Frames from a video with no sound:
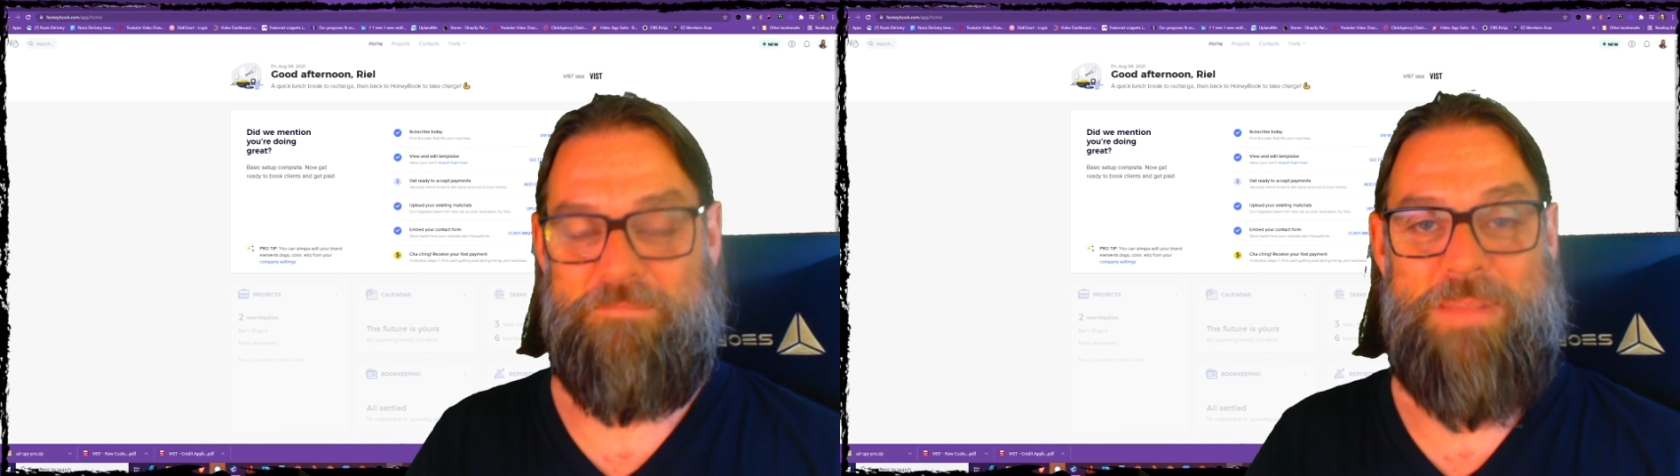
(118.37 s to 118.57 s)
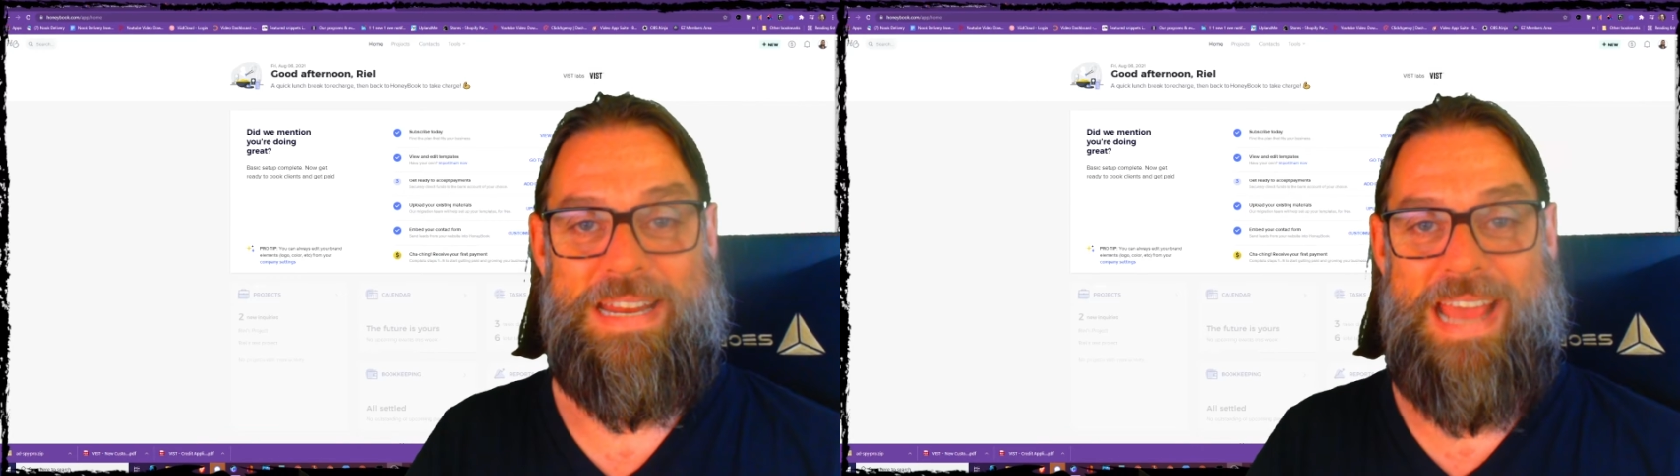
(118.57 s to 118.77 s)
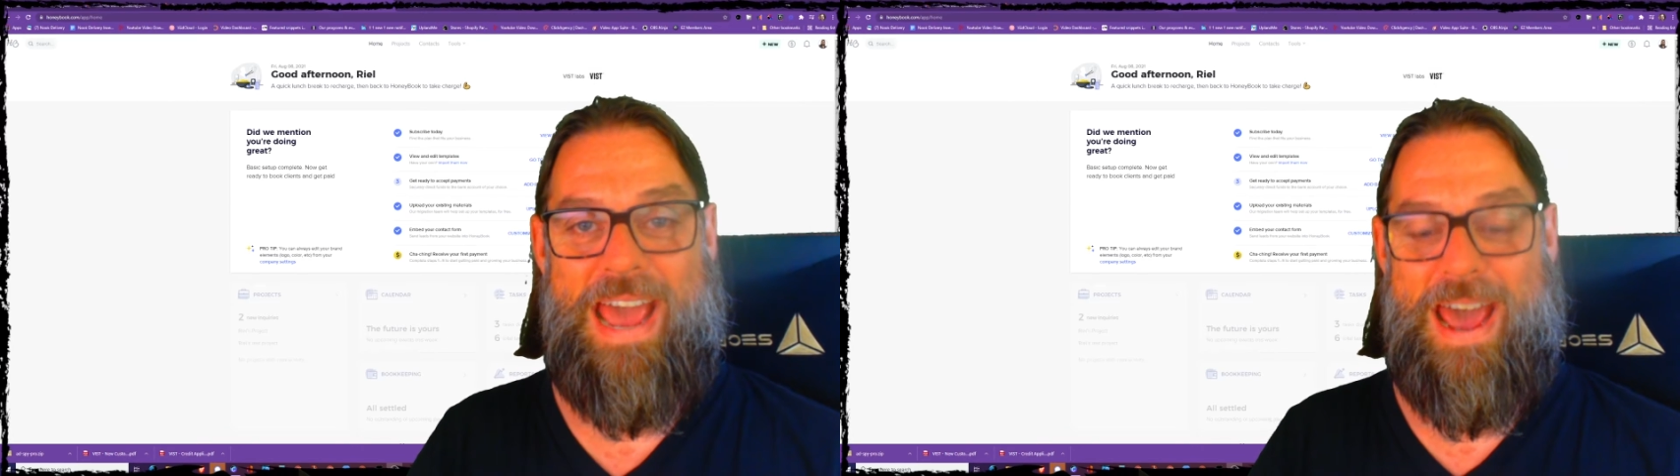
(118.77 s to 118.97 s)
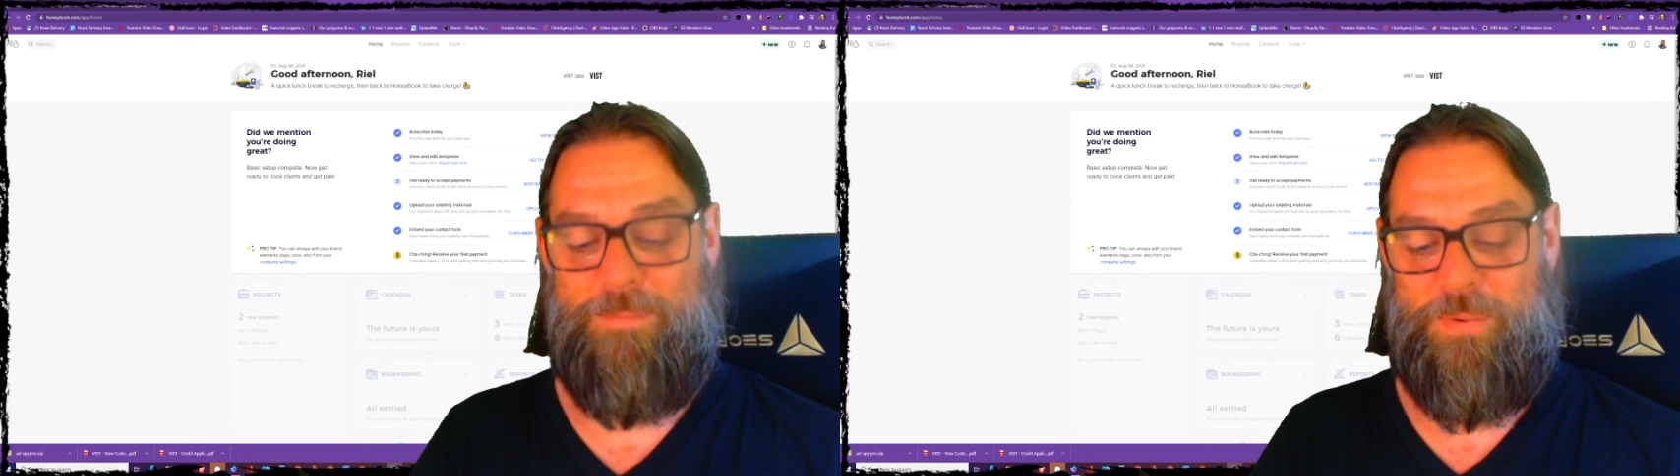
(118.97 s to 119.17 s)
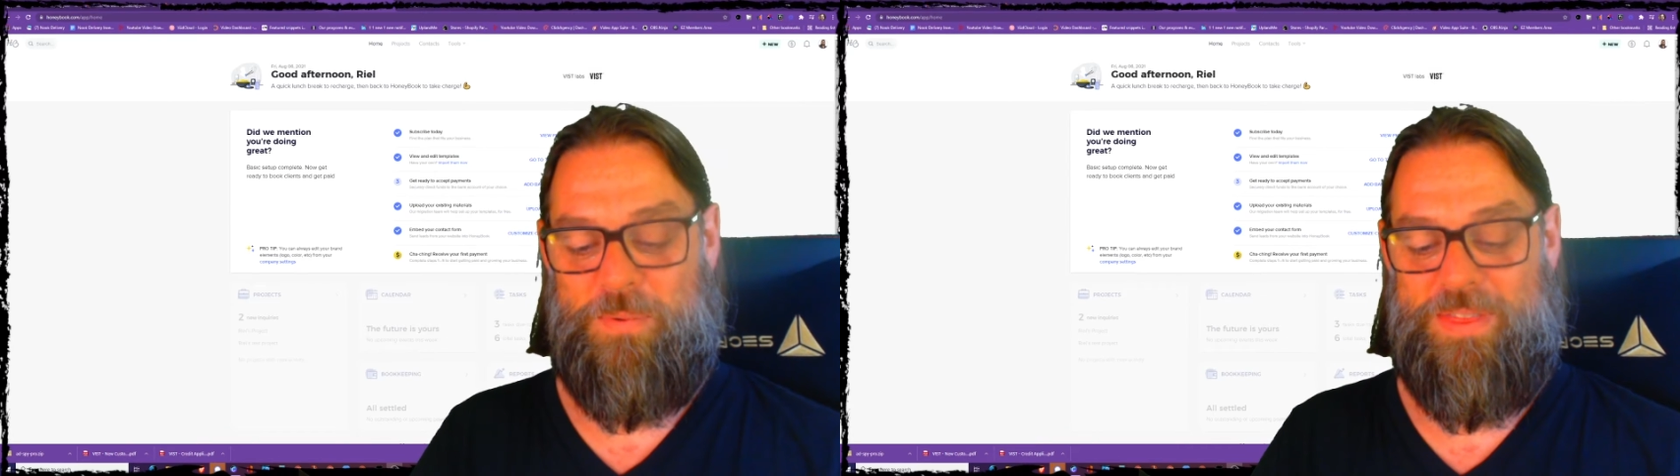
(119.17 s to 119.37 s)
mini
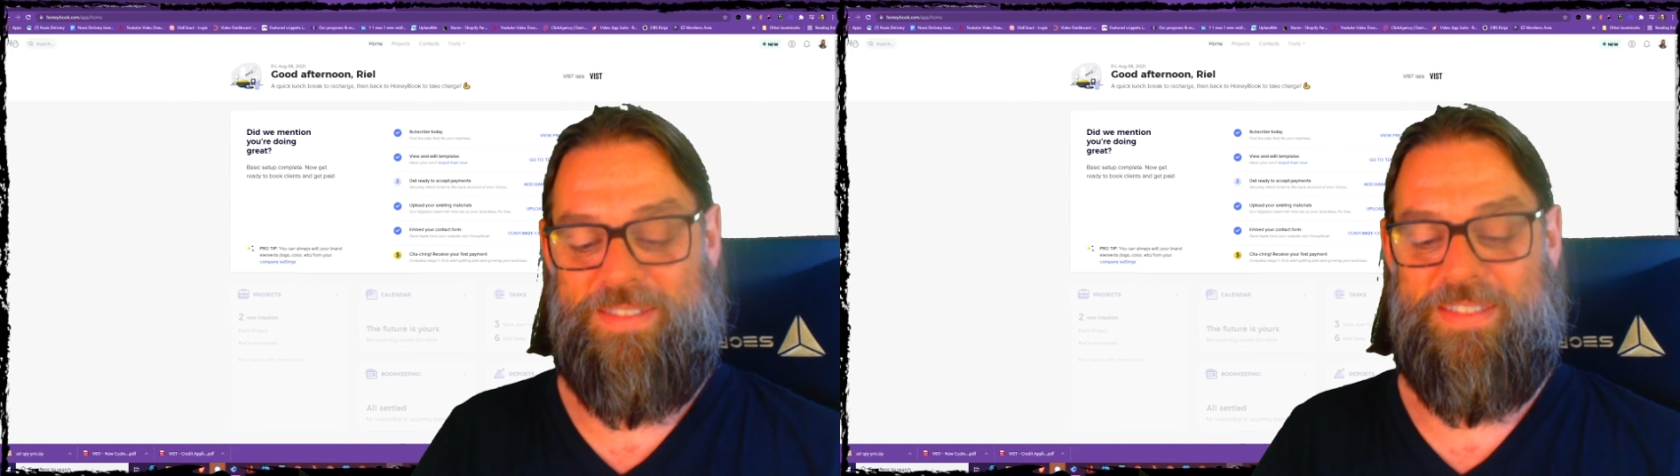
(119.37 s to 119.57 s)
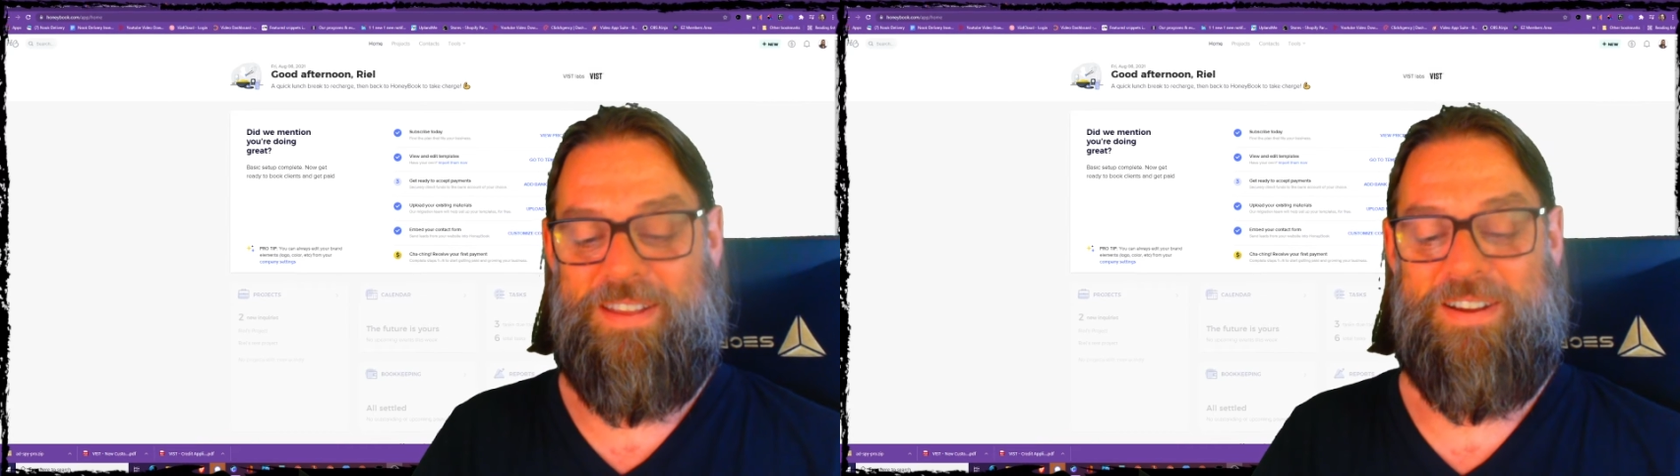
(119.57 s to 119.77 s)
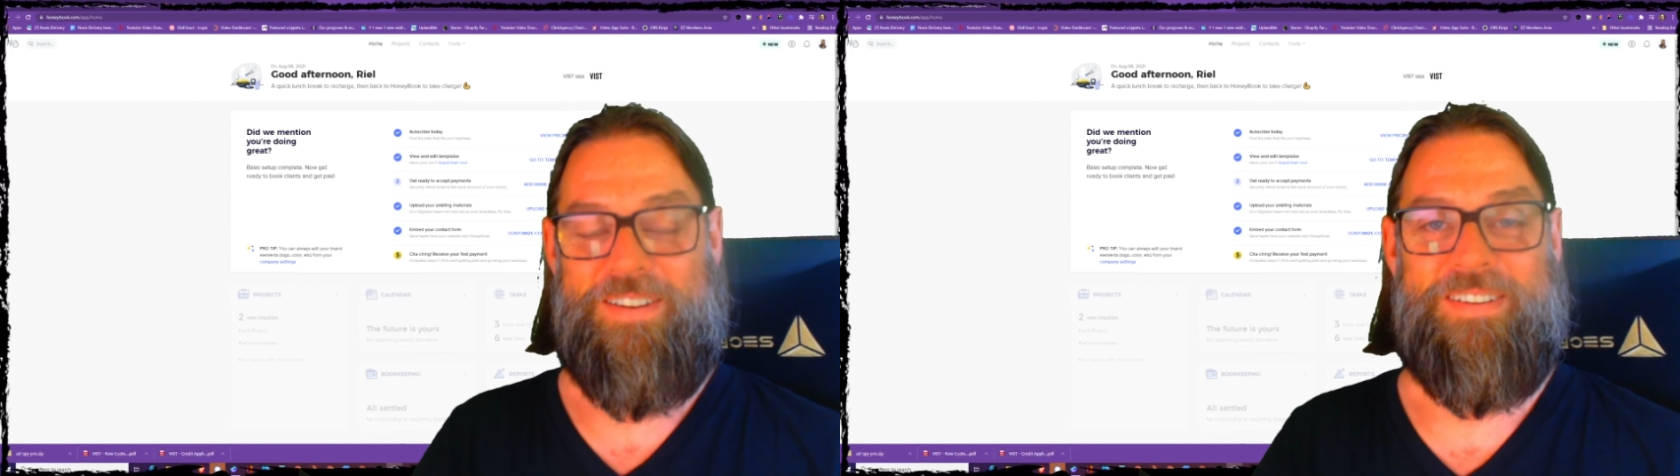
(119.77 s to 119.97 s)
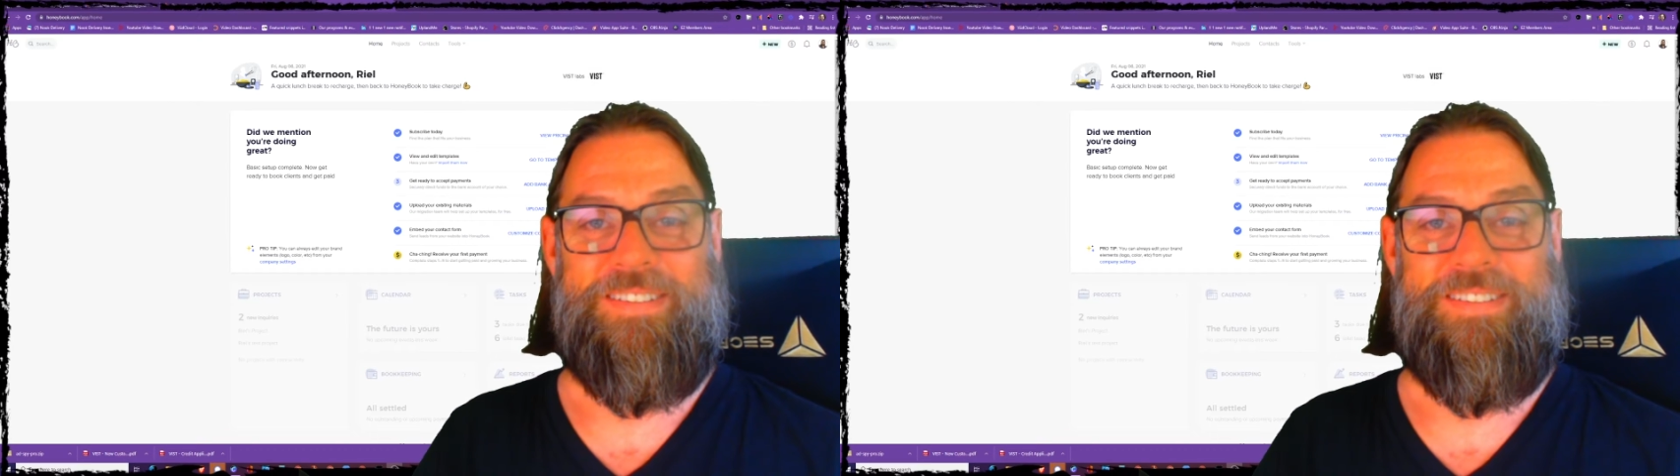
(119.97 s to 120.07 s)
app within their